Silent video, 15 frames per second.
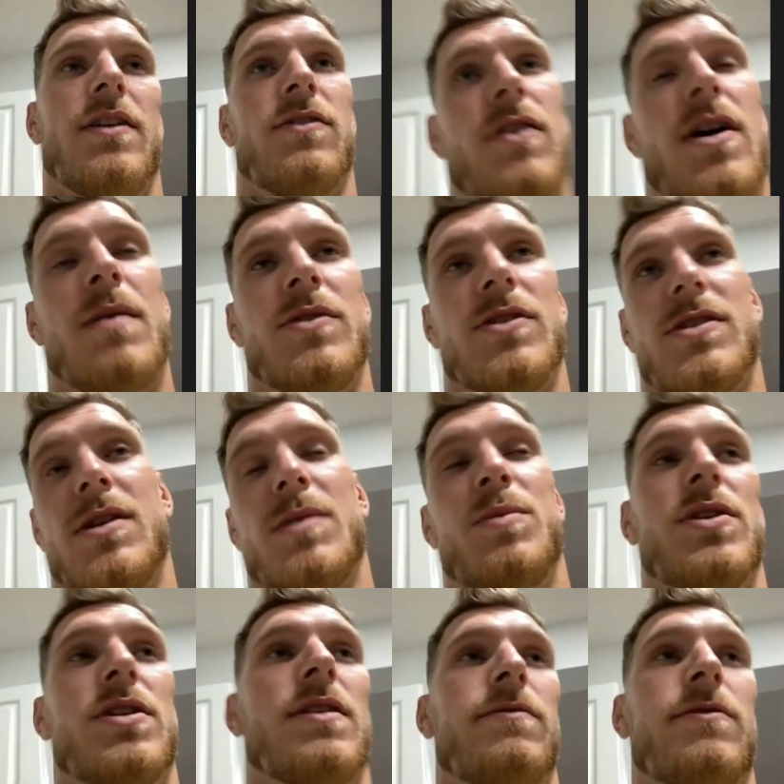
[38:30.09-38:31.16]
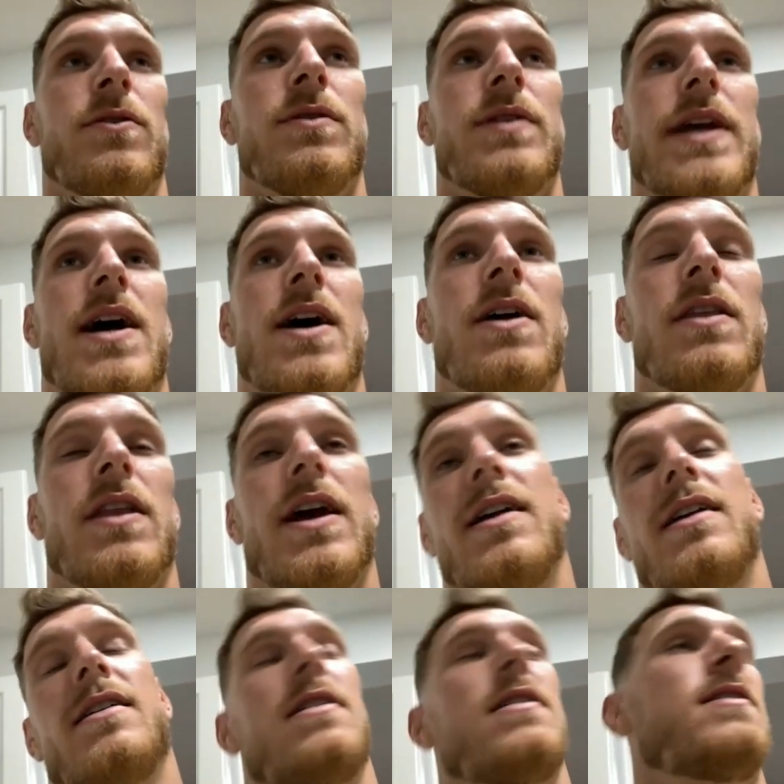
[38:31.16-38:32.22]
So I'm just gonna put the phone down,
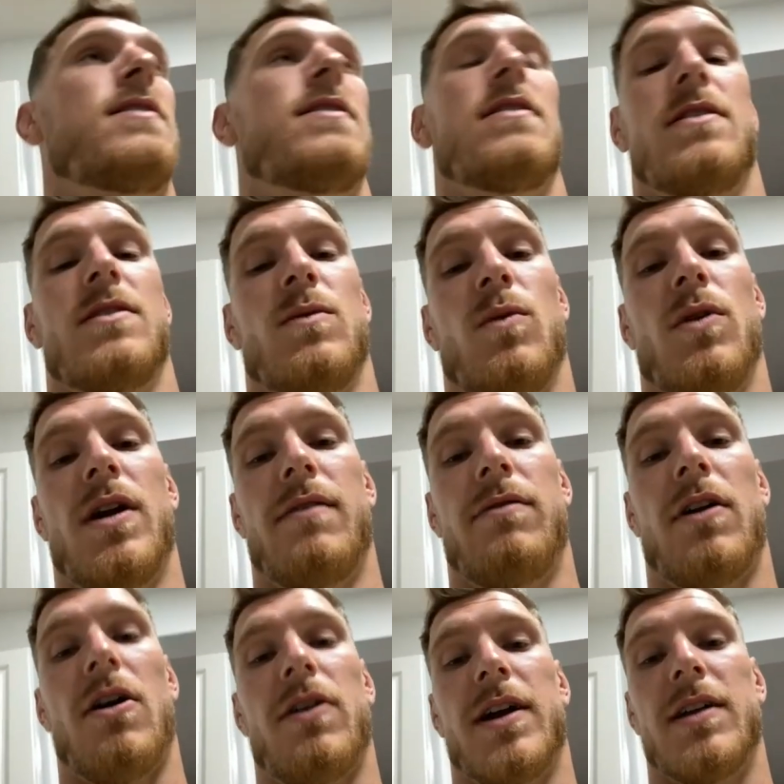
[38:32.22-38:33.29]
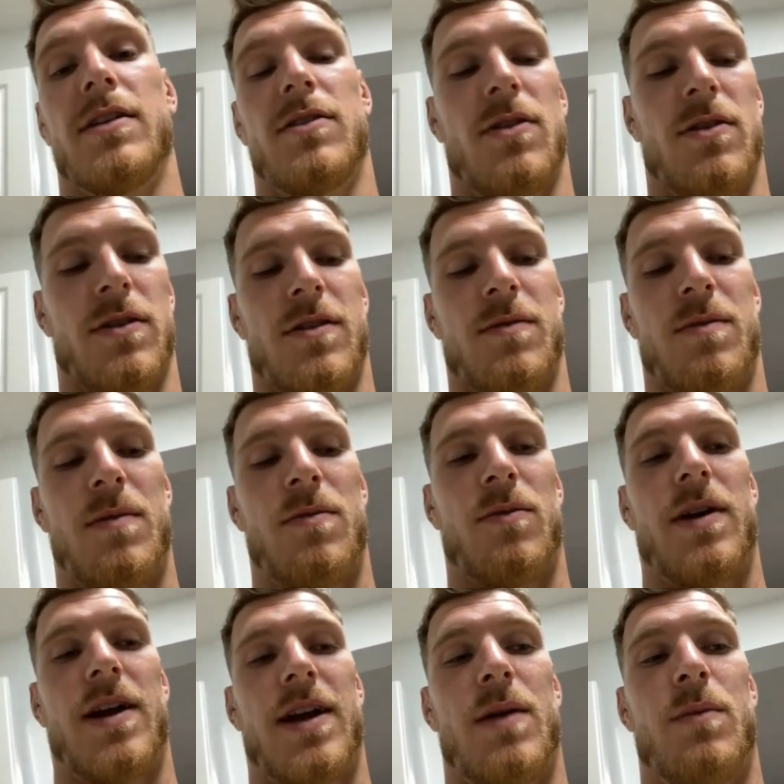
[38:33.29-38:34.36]
like whatever. I'll get to all these people
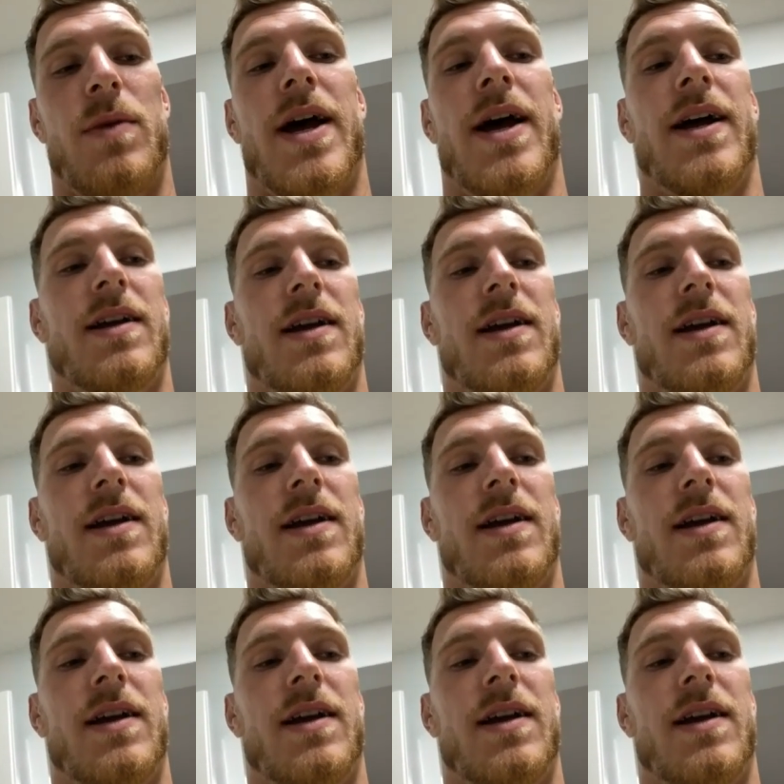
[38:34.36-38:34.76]
when I get back.